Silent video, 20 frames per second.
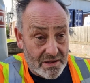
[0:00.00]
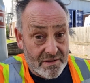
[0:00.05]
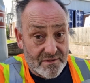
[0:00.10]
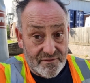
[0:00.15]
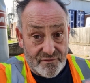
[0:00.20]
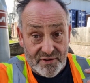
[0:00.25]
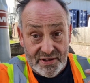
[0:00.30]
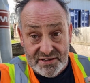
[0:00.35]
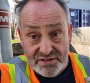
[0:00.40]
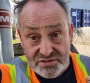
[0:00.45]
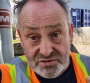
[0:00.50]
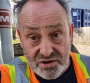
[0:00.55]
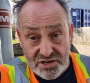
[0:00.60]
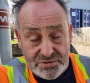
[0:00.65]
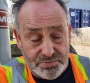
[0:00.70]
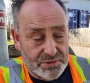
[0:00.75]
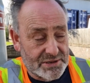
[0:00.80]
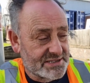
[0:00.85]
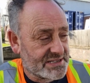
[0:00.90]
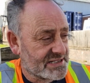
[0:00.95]
Fingers
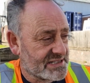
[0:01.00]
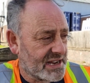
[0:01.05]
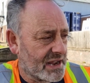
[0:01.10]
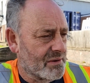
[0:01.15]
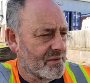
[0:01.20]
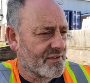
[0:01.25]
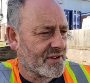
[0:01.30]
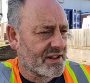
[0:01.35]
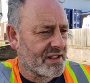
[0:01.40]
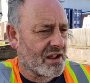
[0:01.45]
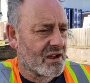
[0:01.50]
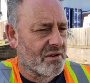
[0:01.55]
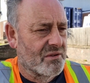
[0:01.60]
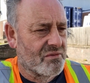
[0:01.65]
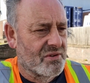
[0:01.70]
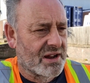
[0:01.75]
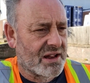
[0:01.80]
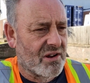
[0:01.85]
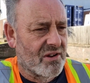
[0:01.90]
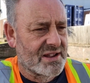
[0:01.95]
crossed, pleased to say we've had no
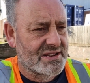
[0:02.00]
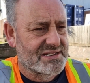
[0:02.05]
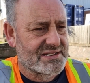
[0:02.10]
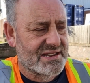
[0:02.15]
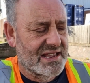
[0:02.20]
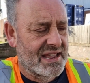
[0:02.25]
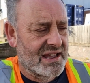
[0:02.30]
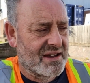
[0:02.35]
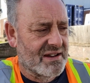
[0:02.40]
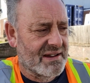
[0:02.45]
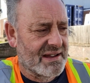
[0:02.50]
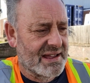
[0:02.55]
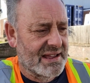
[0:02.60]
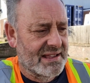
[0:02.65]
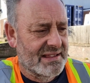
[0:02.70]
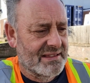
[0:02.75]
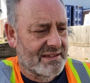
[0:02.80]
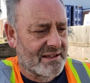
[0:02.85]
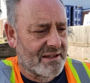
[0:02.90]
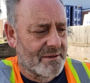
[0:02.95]
red lights now,
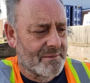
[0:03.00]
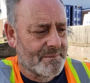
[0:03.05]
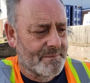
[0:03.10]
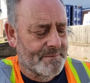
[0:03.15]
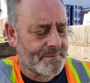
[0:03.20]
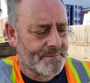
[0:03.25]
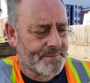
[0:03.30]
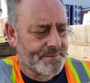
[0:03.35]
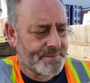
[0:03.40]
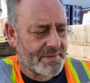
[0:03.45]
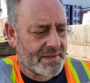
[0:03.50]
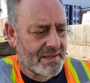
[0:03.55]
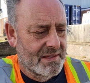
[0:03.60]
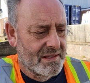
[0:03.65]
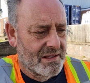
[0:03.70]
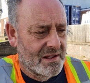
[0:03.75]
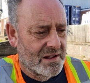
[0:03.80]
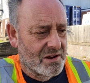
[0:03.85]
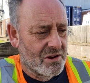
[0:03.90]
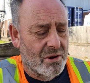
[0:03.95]
and
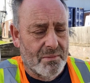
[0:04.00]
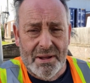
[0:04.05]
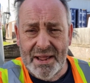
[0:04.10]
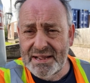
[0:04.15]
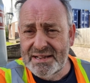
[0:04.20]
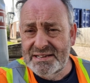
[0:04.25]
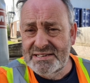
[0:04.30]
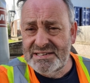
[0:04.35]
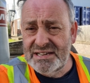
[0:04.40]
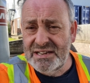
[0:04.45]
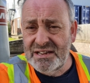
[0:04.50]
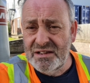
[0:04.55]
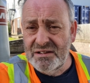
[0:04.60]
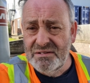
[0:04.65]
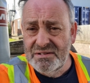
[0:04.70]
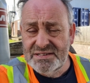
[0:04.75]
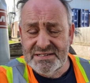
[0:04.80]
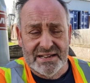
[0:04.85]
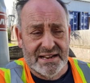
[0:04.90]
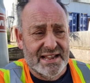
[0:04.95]
long may it continue.
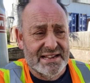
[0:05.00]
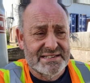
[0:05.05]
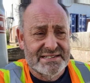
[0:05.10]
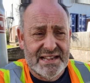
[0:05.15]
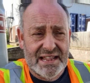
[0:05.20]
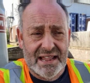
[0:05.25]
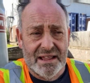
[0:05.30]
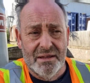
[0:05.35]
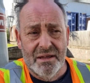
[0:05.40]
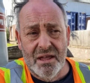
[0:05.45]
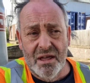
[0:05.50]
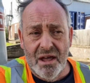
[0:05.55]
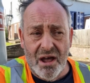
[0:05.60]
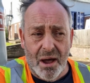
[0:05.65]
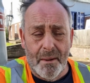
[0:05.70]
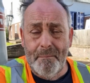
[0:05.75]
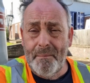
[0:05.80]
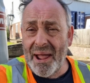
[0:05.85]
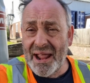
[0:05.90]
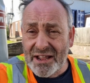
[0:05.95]
So that's it.
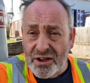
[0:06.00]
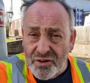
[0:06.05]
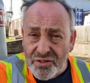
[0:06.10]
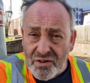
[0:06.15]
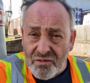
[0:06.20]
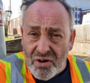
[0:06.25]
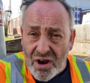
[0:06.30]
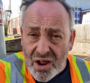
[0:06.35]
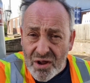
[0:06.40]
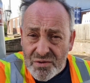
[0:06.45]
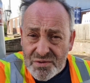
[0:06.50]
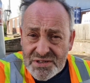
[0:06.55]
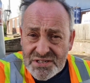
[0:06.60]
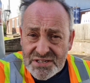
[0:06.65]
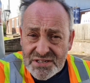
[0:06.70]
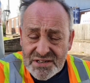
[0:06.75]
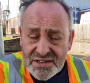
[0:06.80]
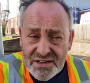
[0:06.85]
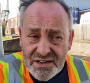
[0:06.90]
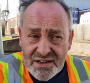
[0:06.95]
I'm back on the
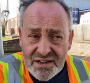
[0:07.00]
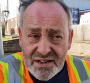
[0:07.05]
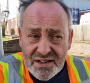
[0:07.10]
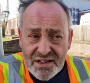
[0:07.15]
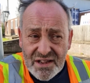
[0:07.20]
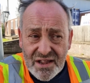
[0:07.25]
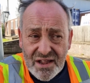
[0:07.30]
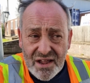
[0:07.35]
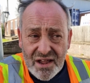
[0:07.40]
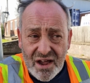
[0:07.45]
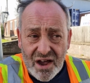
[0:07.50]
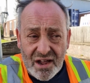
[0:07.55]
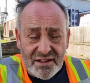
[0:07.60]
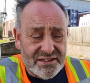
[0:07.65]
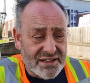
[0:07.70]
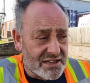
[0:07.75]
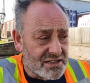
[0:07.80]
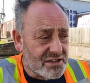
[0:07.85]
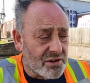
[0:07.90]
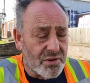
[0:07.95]
roads. I
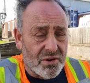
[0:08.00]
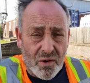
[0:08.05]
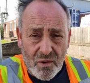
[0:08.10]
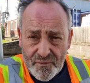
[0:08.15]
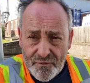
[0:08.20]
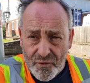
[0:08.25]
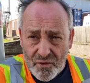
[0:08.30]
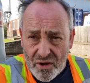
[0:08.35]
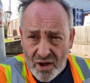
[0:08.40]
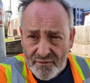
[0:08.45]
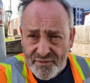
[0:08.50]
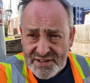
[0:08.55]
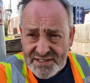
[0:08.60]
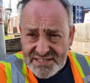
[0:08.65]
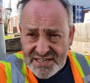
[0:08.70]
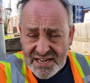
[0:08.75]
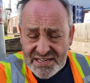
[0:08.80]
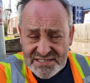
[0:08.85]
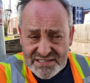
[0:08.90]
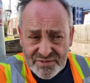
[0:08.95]
did do an awful lot of
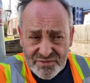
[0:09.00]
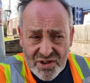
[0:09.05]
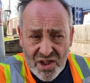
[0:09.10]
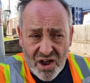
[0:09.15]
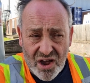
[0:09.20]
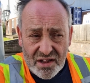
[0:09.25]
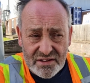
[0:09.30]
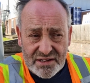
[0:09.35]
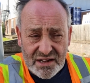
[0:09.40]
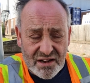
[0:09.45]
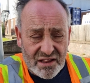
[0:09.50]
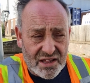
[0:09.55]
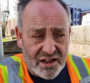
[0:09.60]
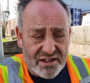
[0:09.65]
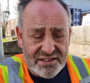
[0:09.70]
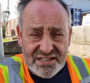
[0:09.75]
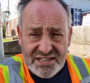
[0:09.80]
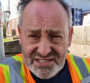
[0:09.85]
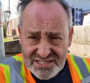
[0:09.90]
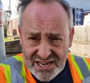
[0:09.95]
intensive gardening. I think I
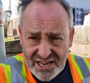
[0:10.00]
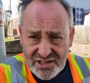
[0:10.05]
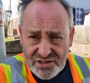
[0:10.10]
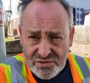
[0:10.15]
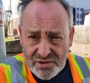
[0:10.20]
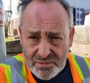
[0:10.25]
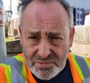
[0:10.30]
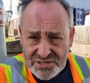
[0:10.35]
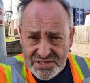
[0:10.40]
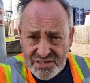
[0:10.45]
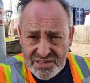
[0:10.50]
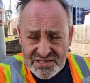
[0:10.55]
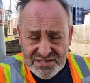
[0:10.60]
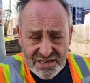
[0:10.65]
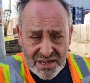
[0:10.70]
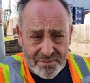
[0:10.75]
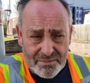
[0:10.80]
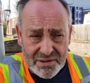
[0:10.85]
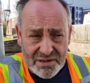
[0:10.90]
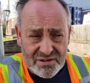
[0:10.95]
did 10 trips to the
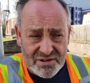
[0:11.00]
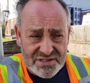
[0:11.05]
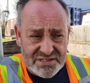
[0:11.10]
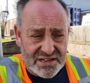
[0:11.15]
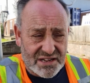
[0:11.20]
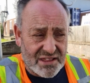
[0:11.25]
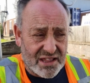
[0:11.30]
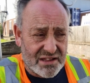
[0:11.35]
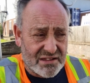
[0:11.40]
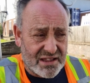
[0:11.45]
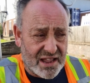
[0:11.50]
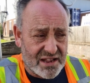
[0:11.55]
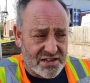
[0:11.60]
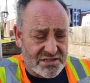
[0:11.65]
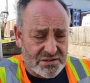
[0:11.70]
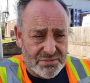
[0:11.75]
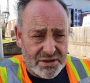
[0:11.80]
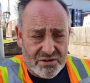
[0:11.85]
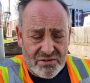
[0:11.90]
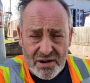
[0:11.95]
tip because they
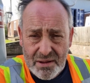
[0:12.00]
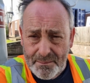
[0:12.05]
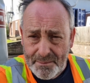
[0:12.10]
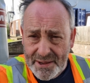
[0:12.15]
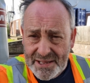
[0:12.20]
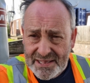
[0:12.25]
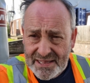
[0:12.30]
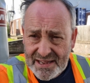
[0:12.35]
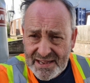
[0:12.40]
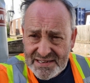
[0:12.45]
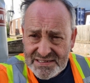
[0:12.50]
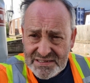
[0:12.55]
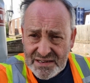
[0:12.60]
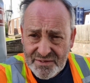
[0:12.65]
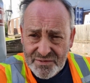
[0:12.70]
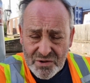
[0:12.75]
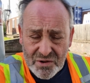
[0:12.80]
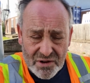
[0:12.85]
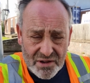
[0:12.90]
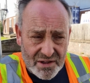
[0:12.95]
cancelled me green bin now. So
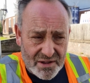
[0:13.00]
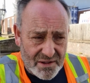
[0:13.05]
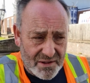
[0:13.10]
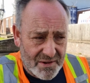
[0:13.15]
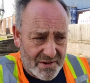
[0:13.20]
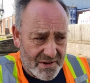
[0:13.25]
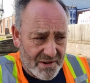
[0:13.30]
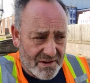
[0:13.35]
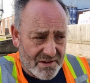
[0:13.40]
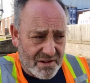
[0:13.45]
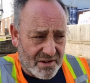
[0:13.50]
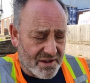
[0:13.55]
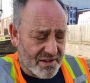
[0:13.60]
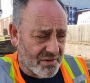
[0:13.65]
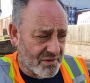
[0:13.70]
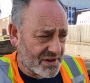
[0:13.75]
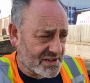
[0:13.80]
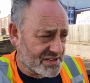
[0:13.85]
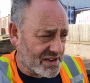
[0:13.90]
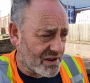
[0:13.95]
I've got like
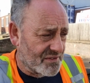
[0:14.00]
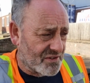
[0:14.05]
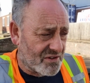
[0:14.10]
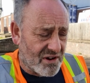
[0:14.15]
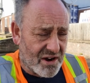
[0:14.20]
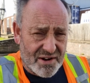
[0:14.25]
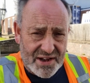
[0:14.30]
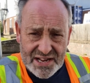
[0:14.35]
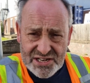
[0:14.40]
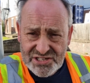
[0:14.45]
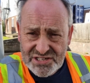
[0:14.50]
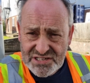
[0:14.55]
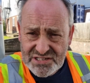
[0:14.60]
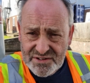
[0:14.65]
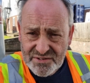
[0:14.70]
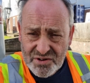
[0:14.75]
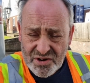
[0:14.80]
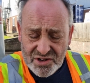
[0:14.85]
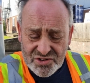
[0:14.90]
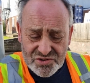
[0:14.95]
all these overgrown edges
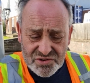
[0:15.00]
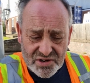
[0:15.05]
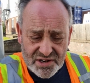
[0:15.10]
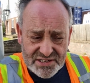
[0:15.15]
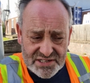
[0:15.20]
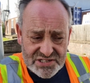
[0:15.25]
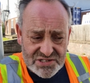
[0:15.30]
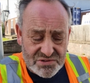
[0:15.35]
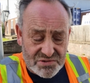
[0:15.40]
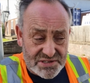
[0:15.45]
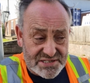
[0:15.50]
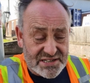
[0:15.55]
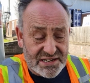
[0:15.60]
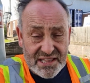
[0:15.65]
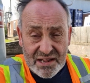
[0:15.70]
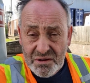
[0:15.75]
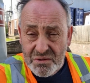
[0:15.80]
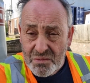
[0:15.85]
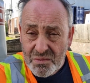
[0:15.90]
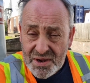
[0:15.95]
I've got to try and destroy. So I
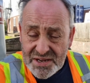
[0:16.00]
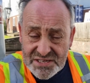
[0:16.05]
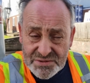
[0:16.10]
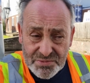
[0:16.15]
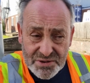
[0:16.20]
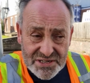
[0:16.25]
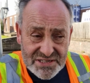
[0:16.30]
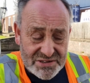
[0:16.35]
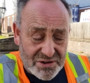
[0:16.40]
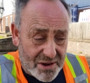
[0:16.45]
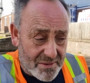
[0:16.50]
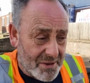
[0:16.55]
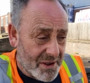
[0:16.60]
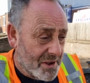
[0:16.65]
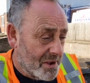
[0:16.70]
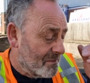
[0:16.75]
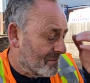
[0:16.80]
didn't waste my time.